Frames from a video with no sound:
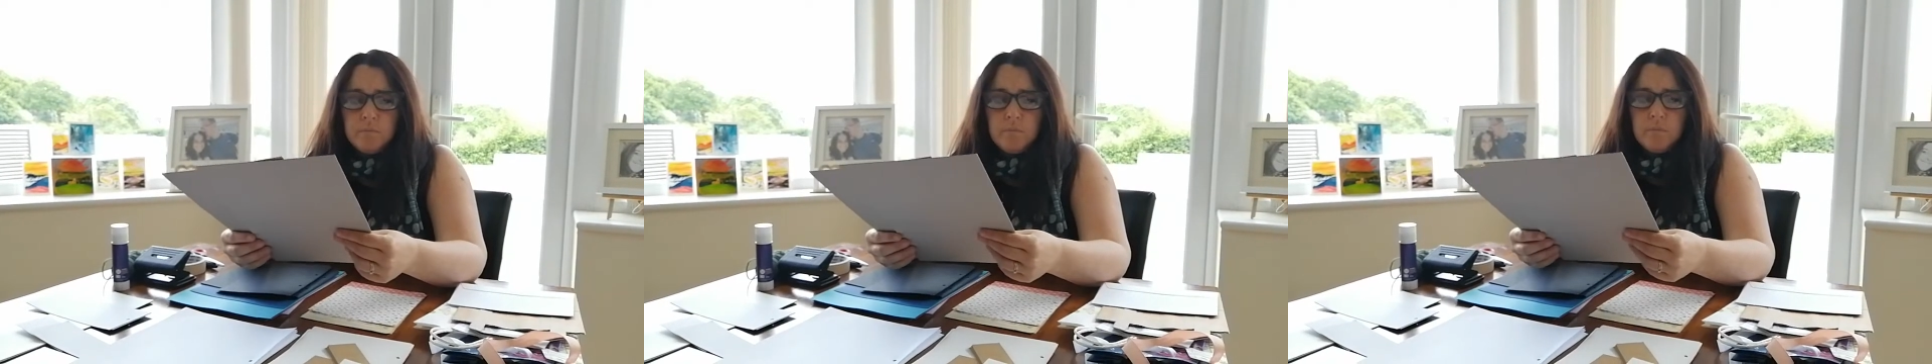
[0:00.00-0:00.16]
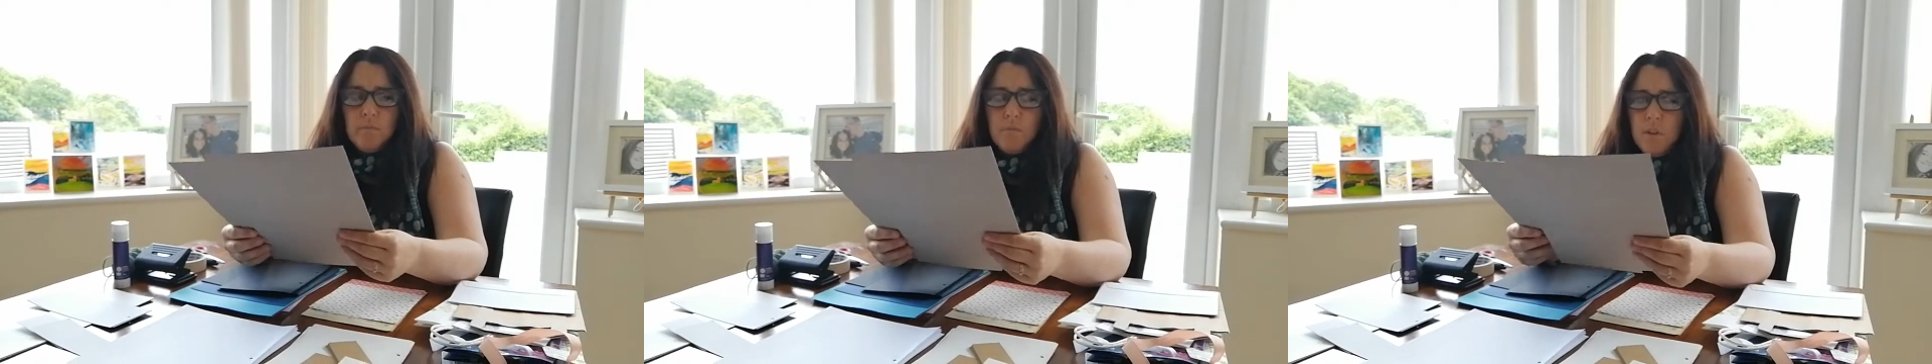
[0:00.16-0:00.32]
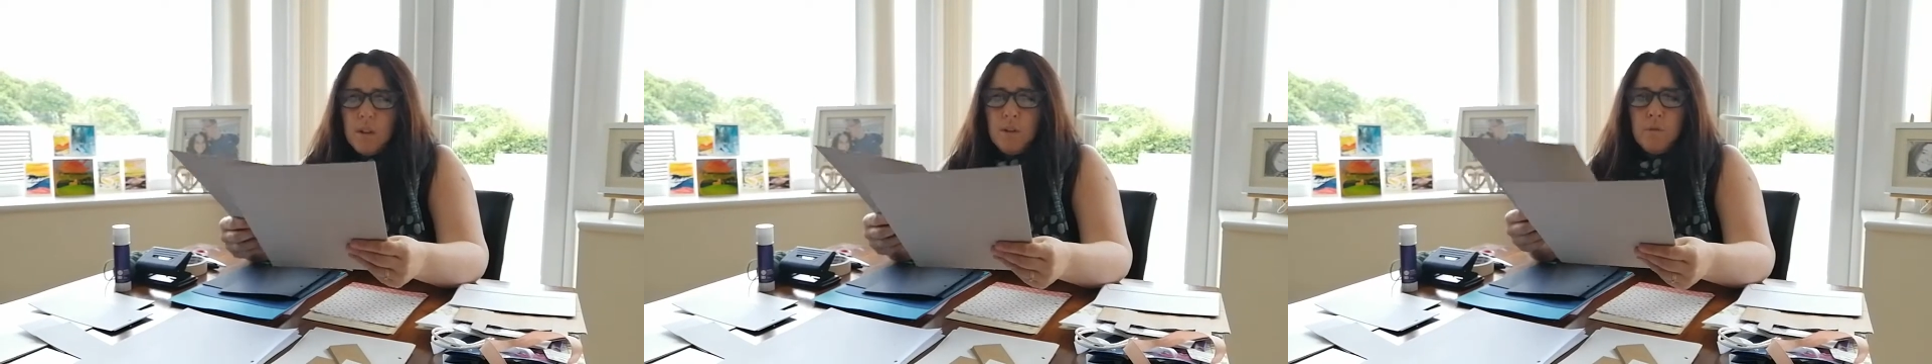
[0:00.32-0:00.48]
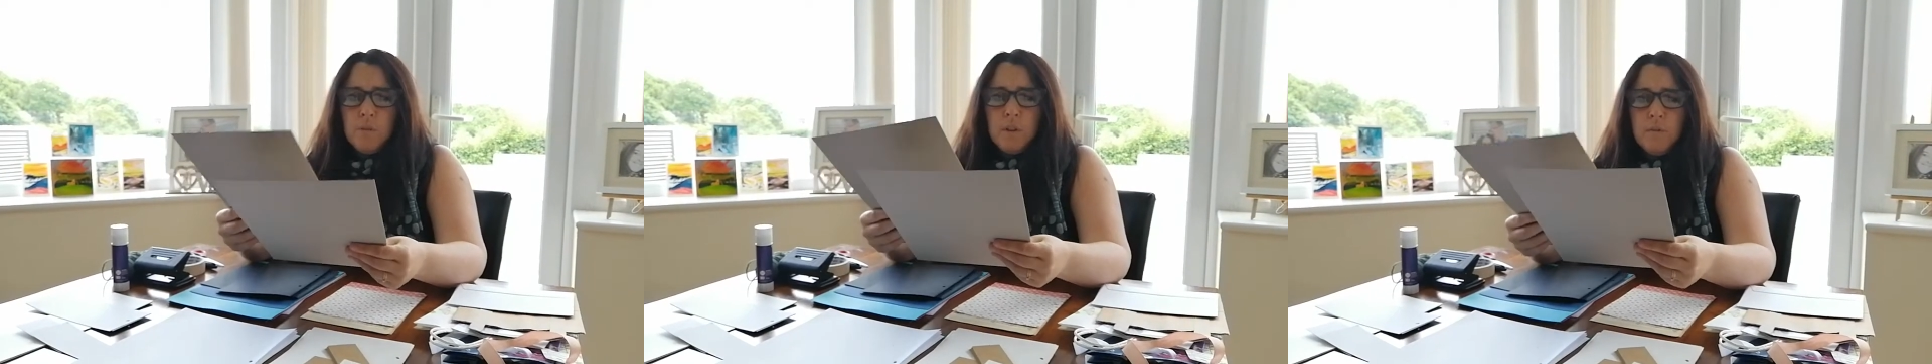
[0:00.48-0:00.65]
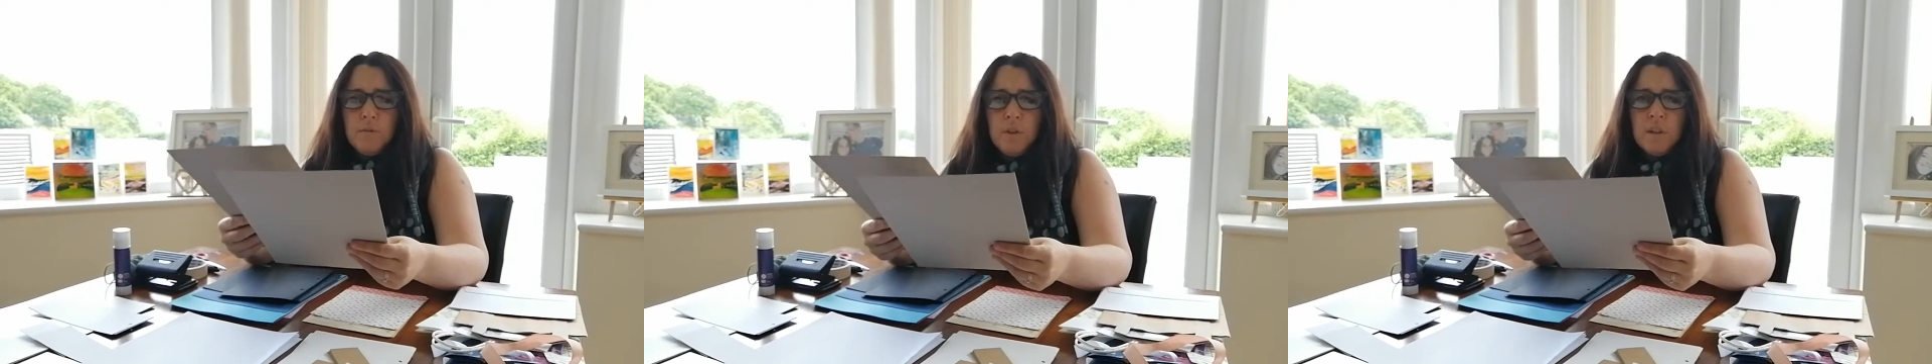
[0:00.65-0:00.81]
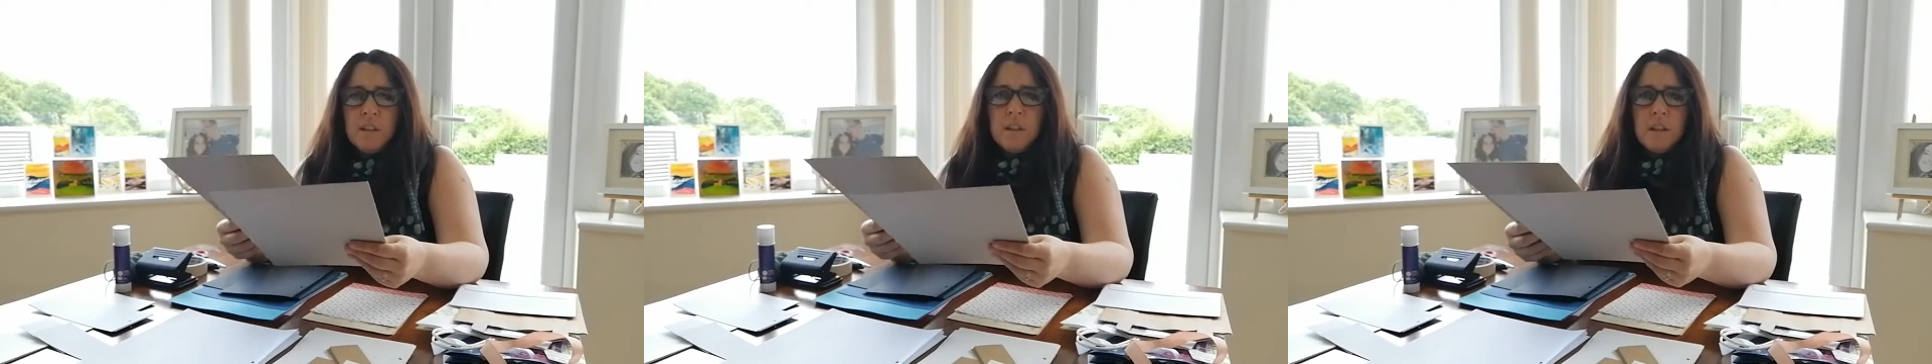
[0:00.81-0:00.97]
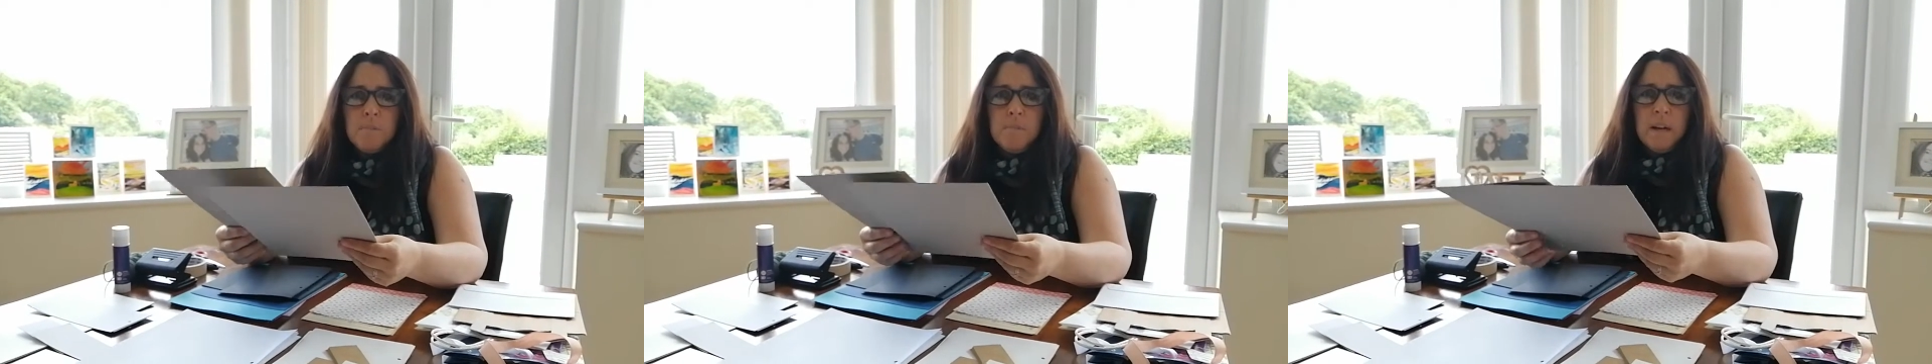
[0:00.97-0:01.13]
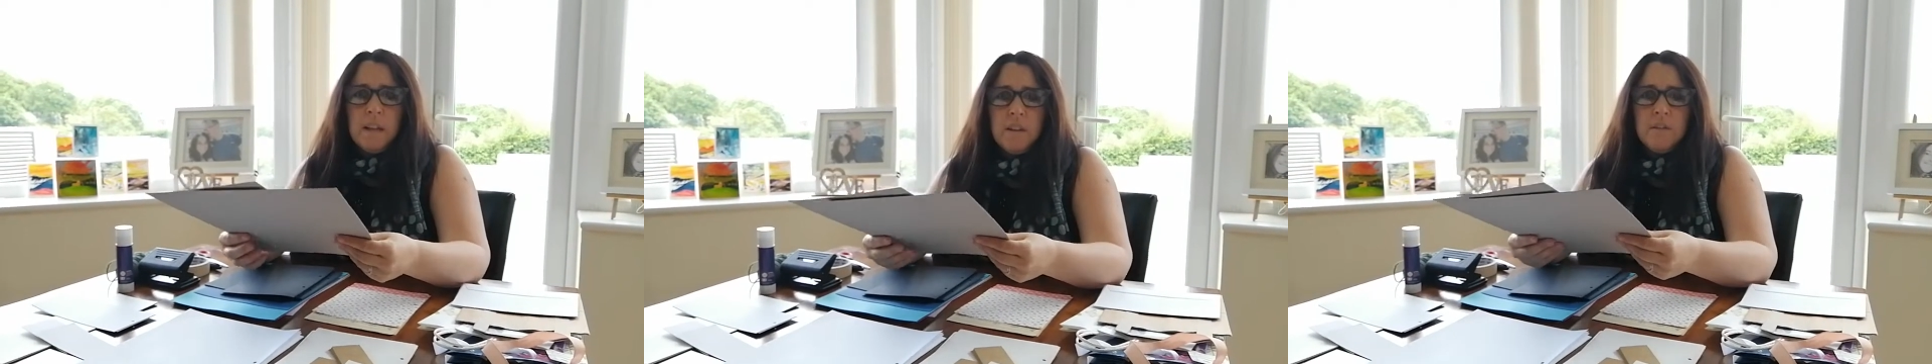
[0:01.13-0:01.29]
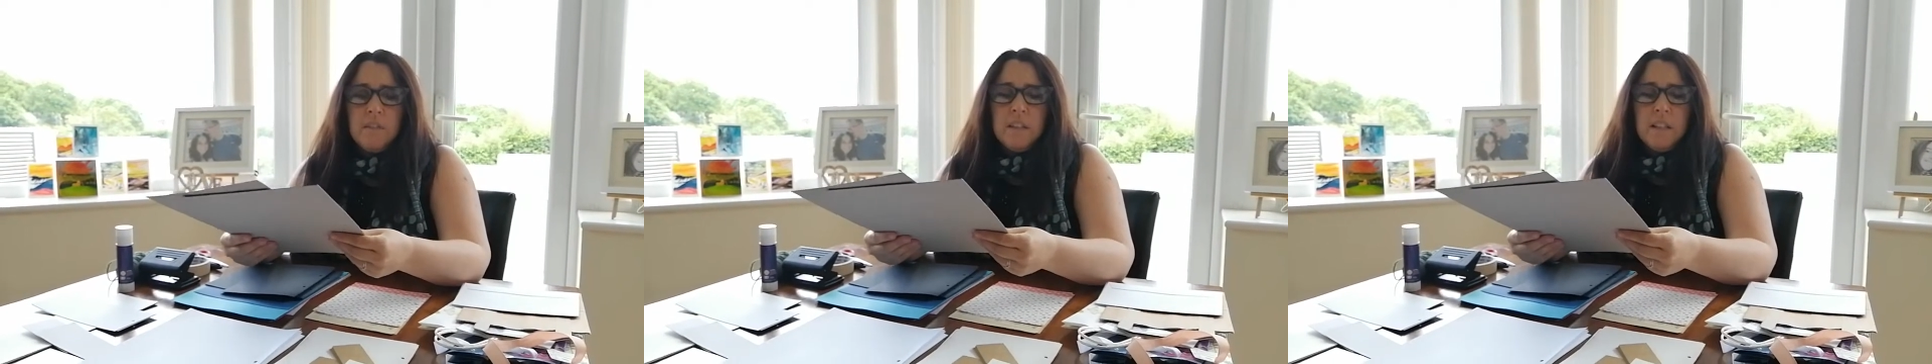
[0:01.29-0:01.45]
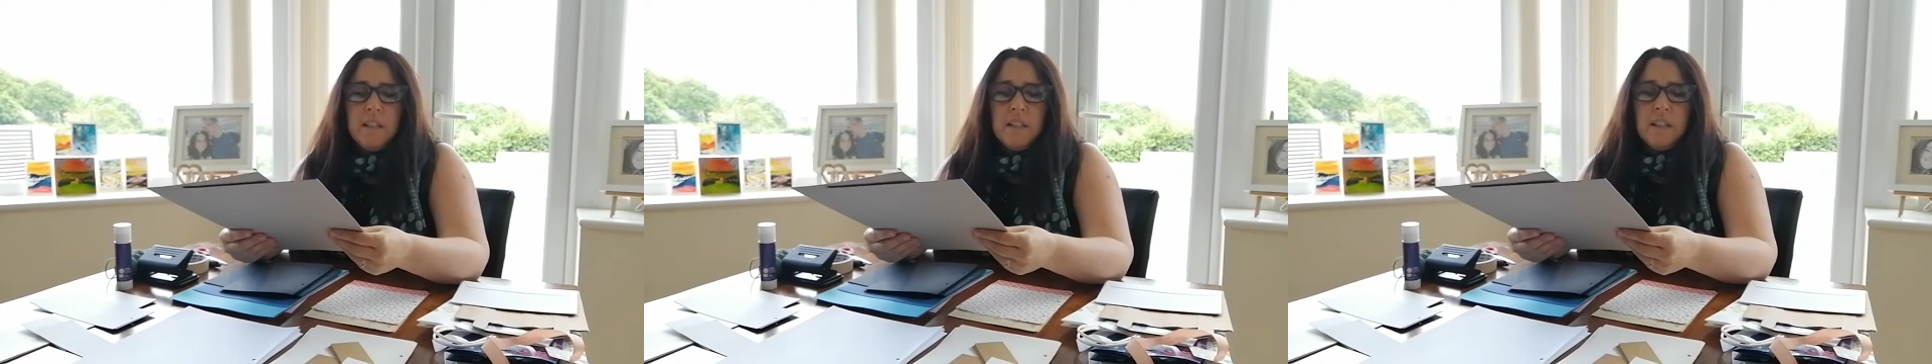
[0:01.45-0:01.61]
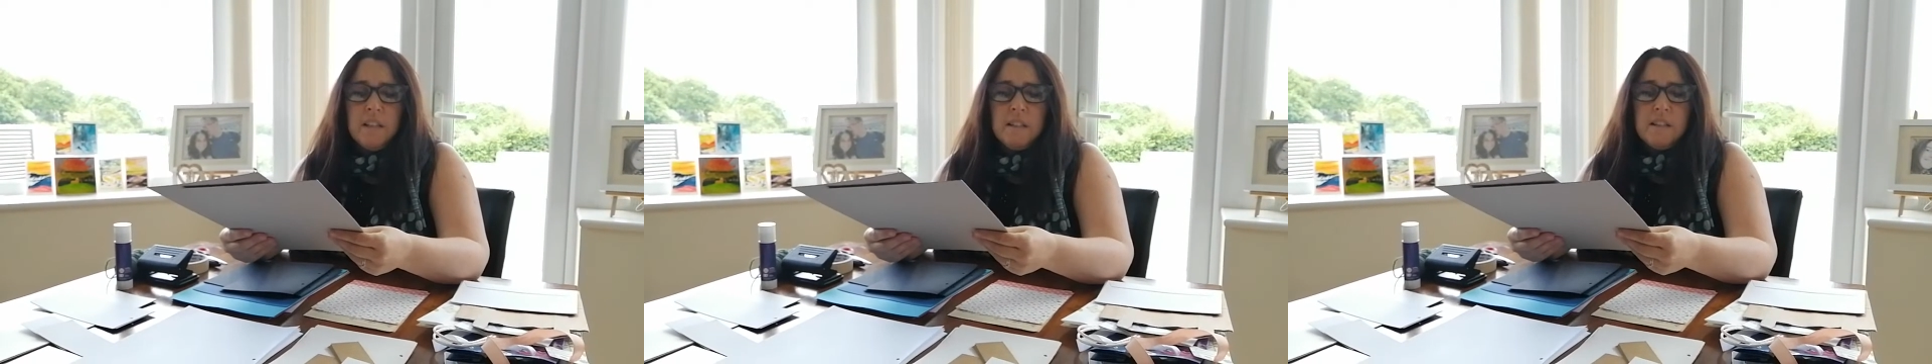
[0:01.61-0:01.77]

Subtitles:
for the front and the back of the